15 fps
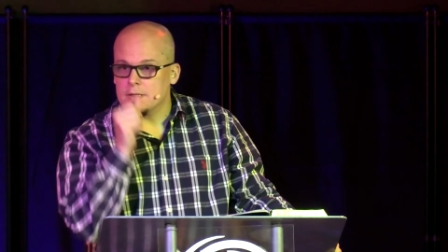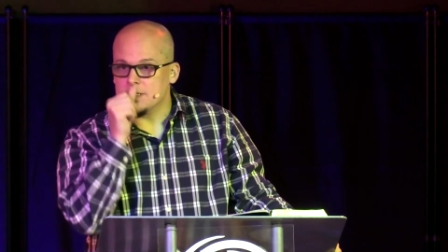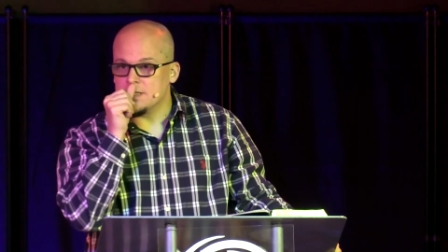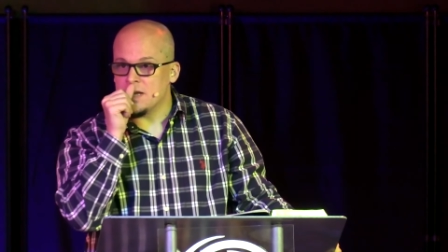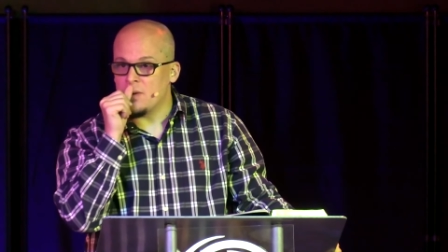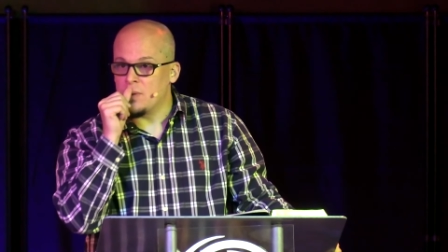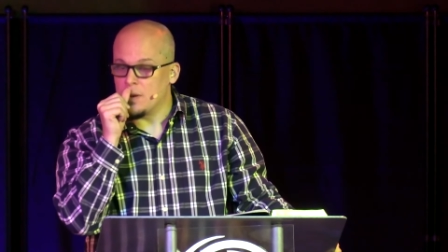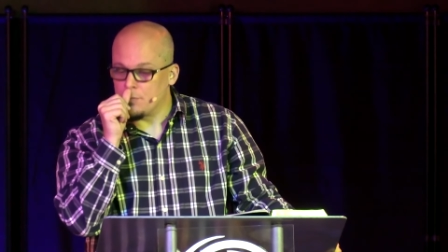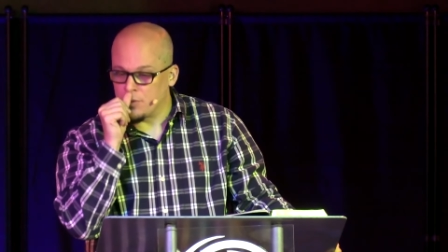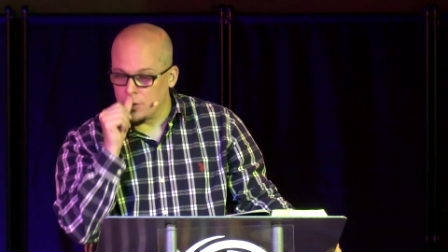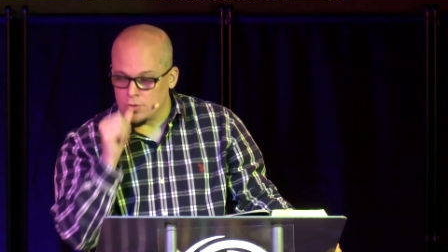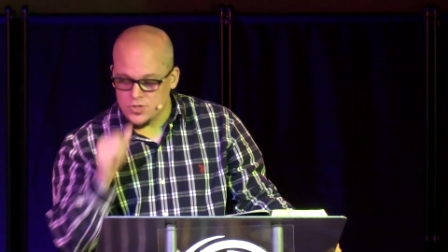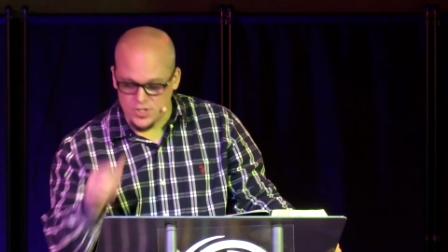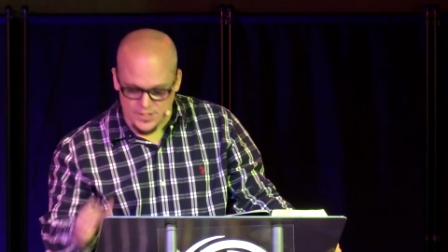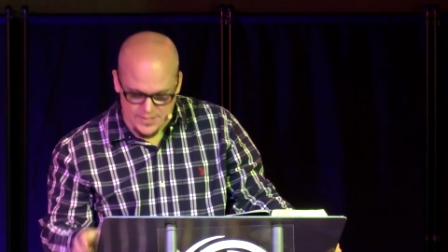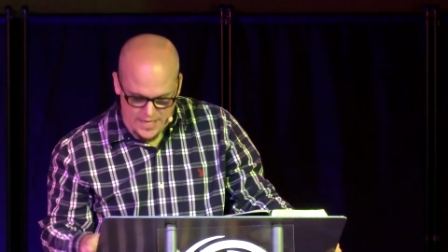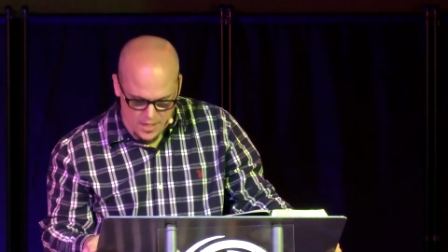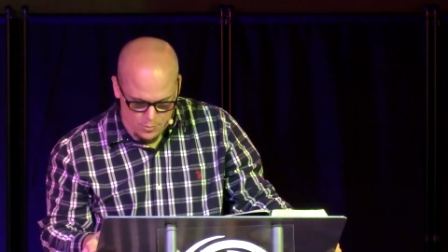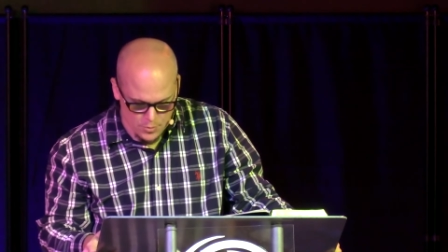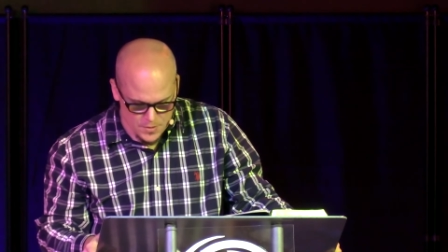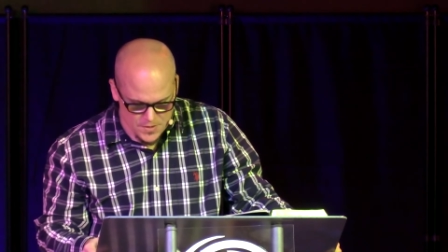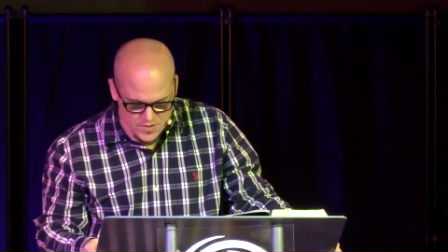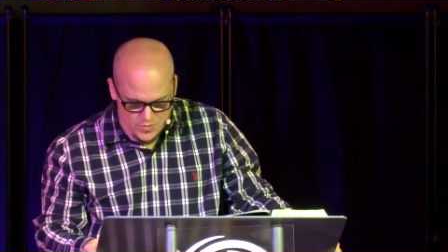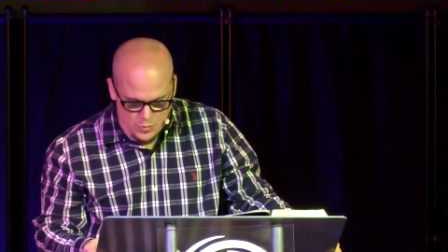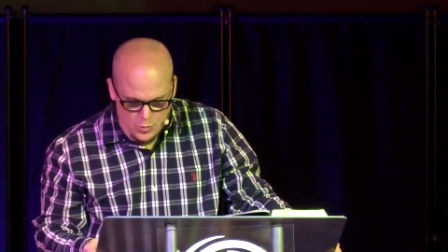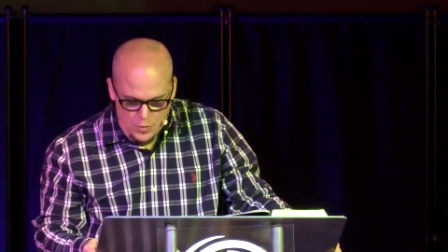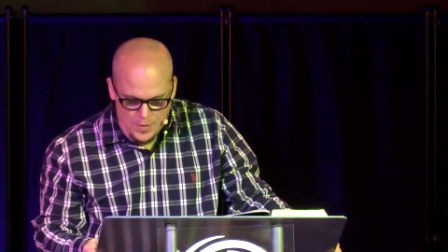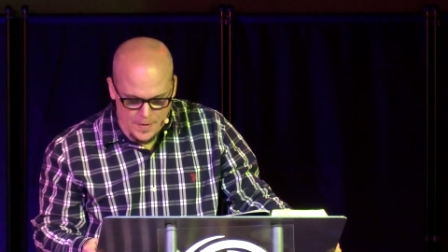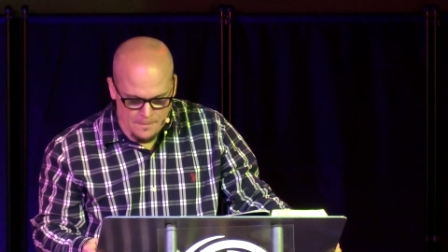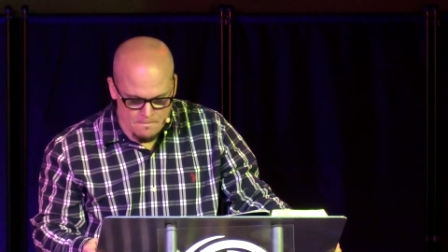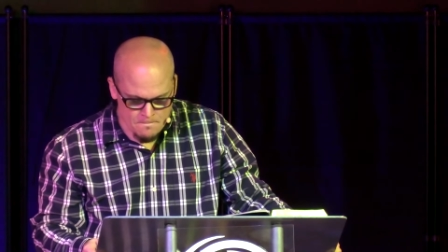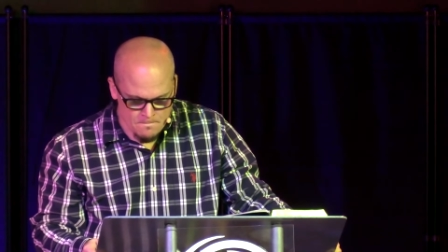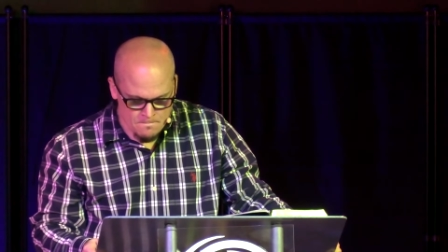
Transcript: This is how we approach the table this morning.